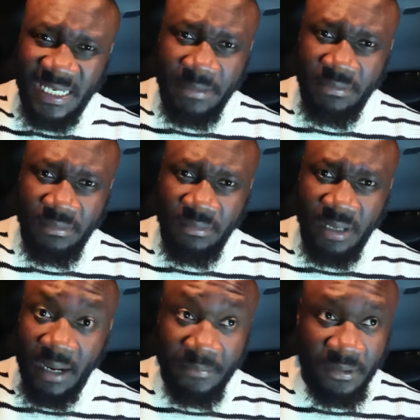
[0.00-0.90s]
him
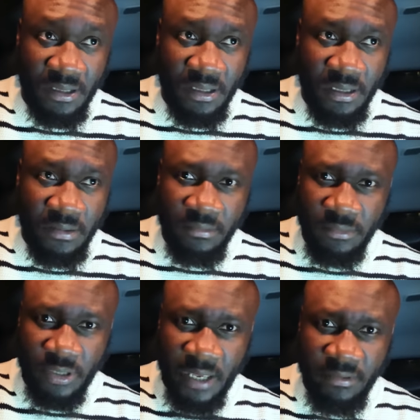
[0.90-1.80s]
help.
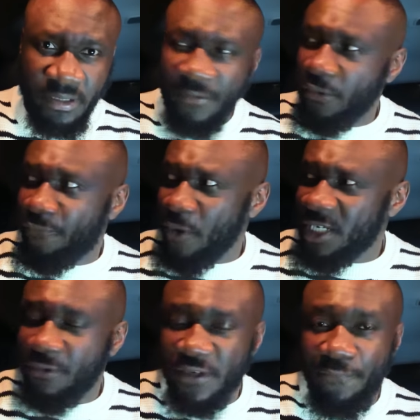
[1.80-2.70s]
Okay? Even the
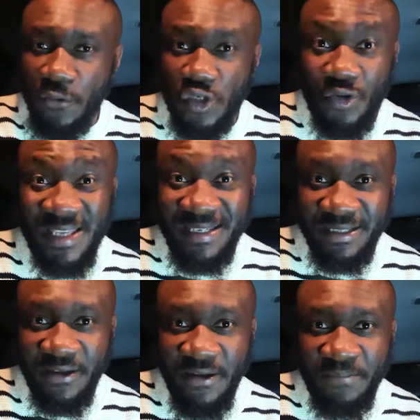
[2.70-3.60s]
French was
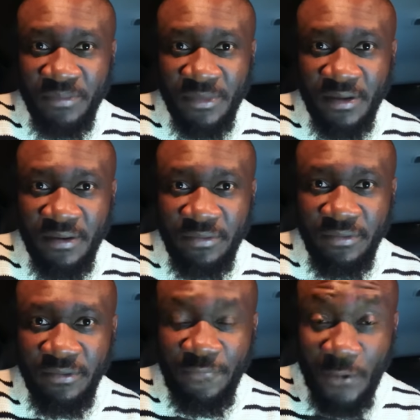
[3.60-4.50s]
frustrated.
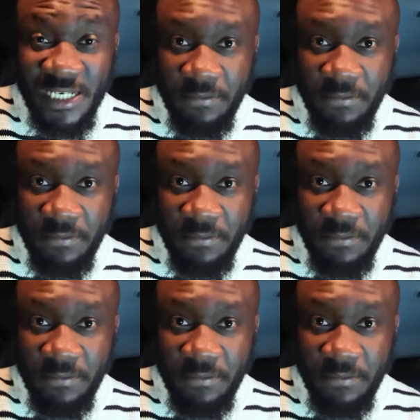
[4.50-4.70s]
The French,